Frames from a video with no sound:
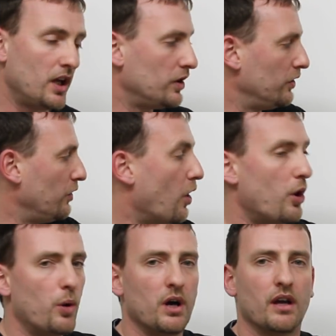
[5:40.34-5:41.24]

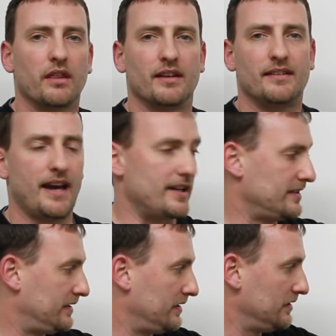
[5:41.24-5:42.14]
Know the
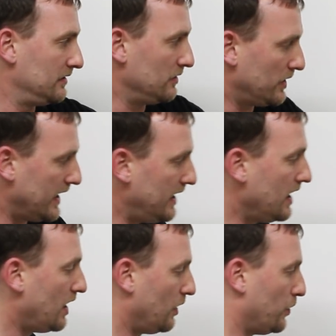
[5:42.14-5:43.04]
test. Okay,
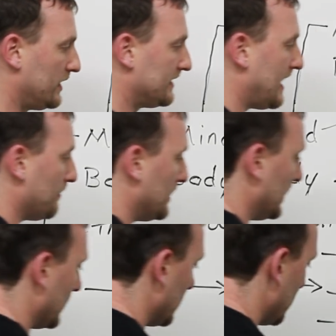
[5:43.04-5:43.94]
what does that
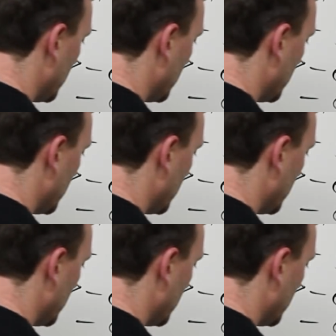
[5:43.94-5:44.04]
mean?